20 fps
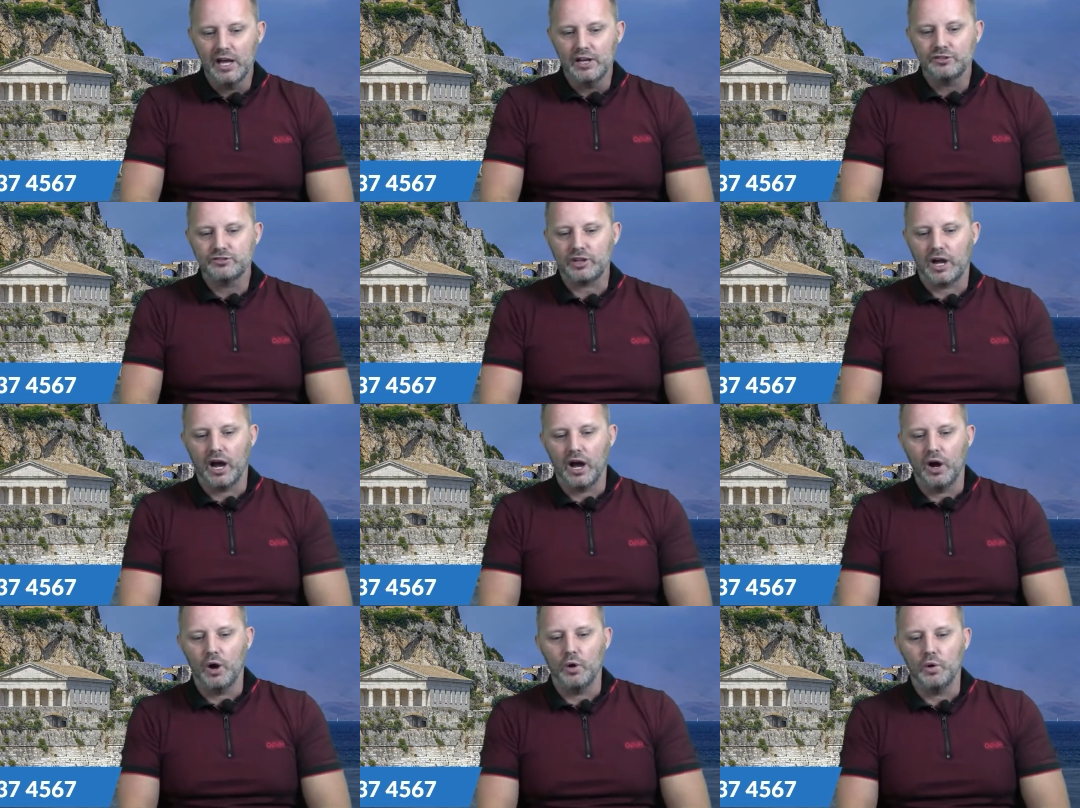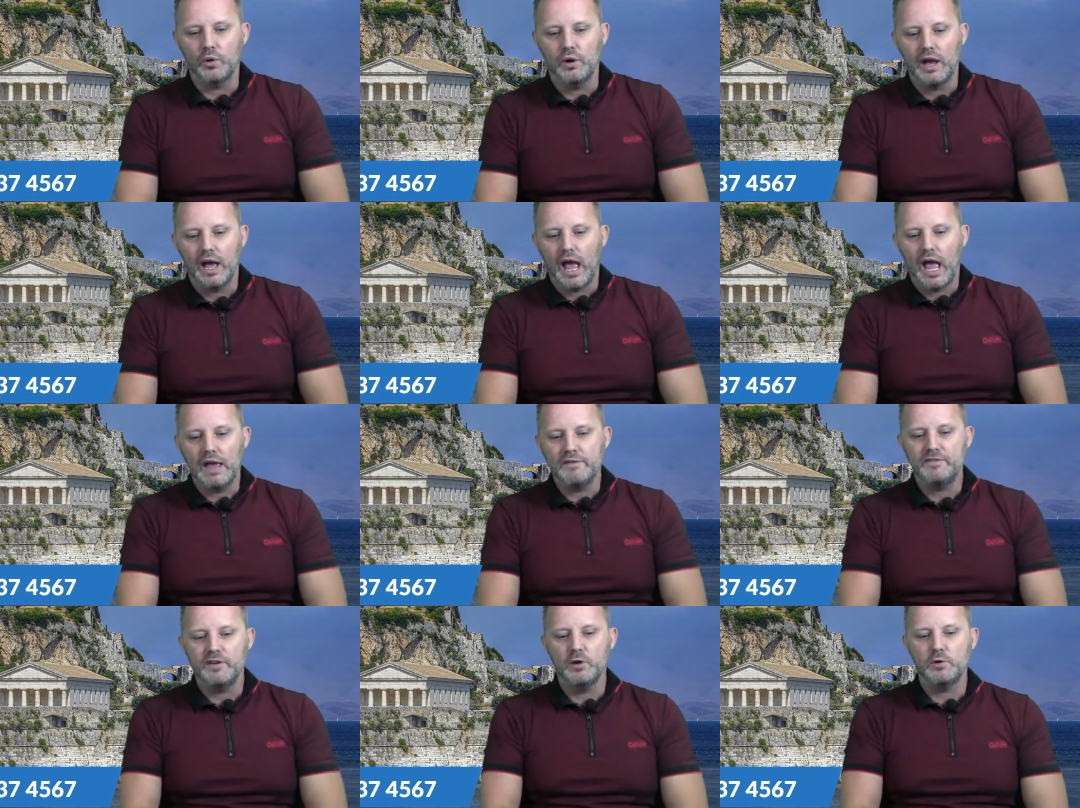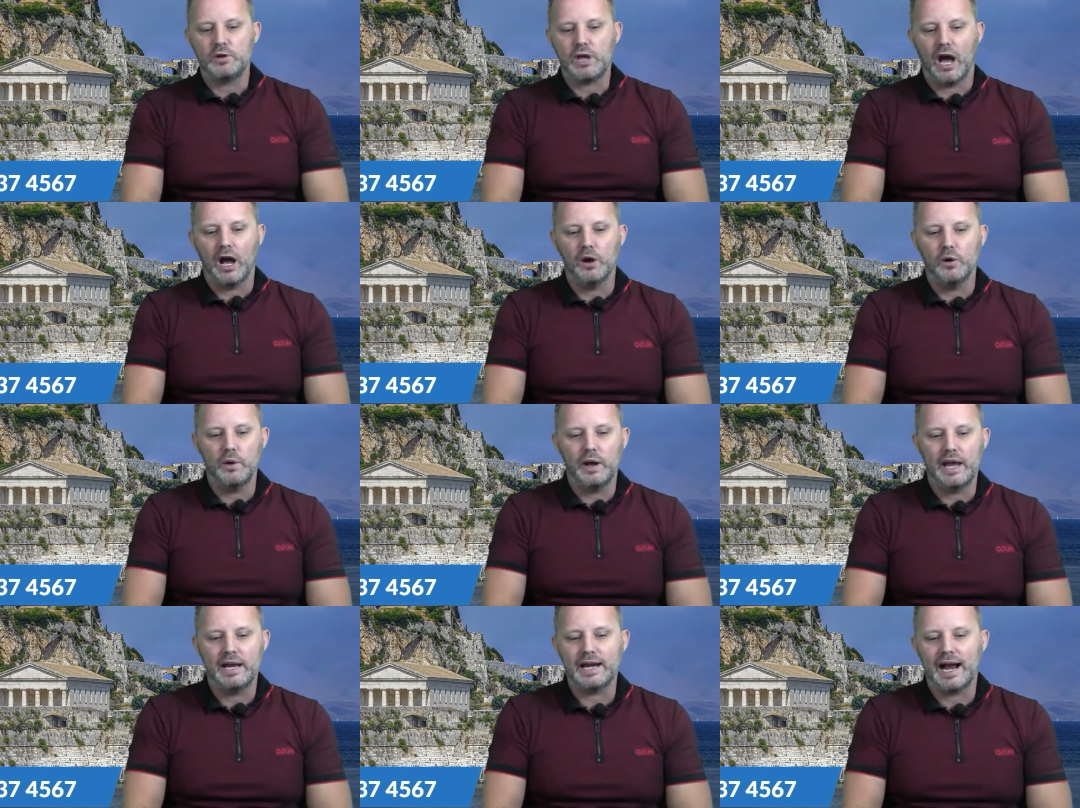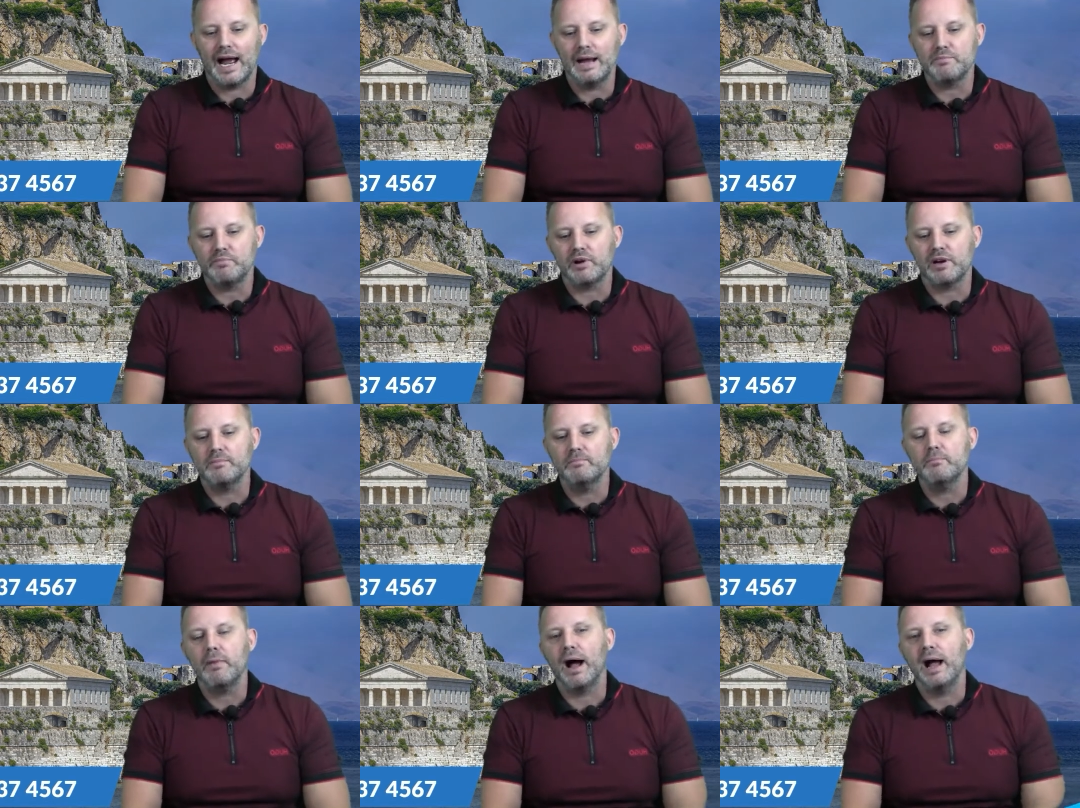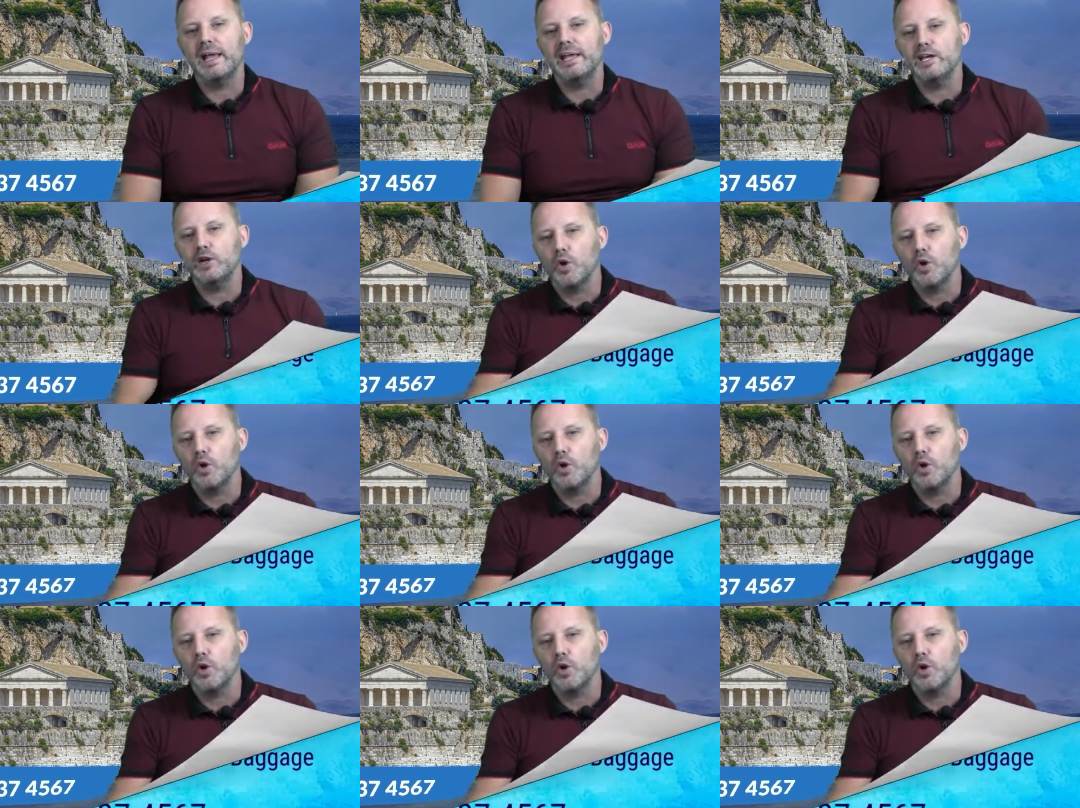So if you go in April and May,